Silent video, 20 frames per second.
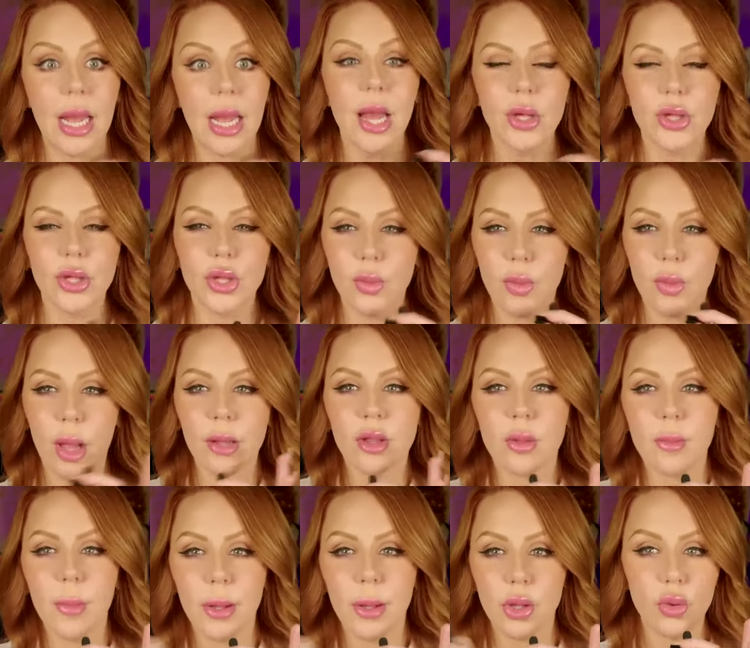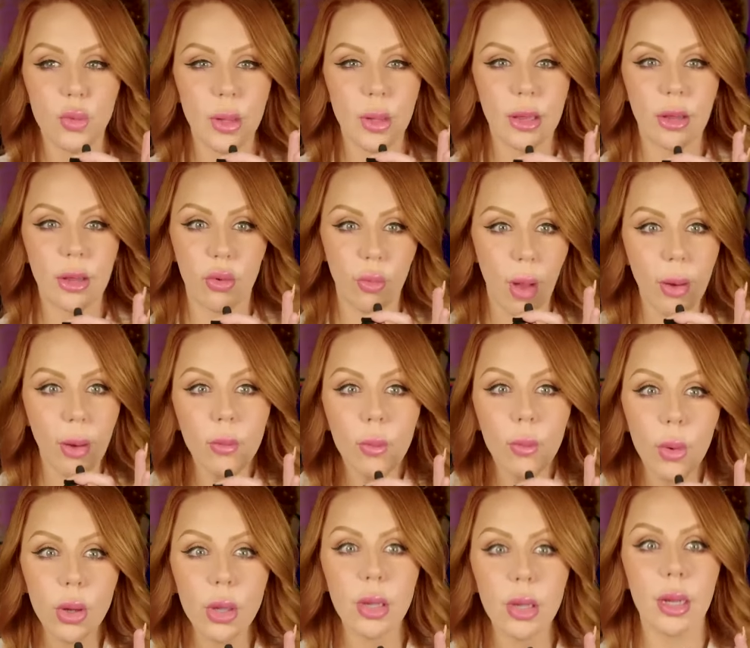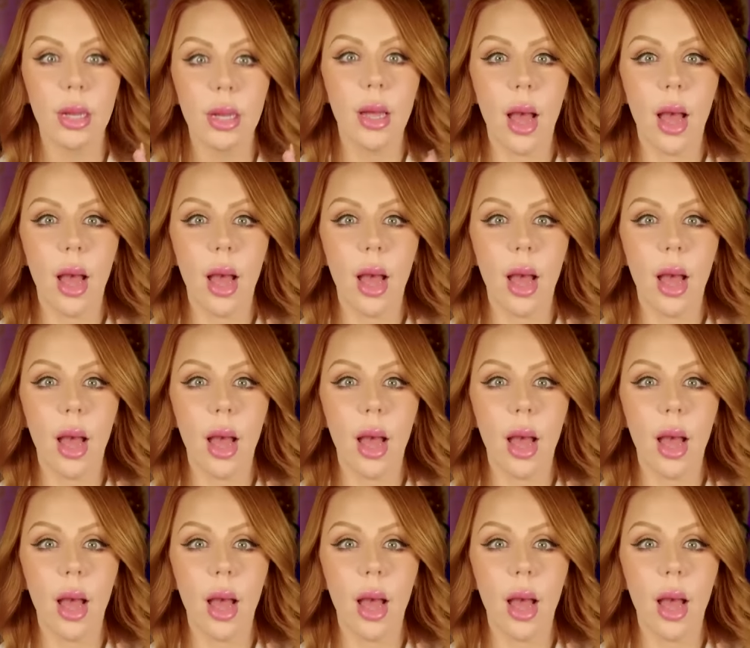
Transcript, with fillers: So not so much doing the grunt work.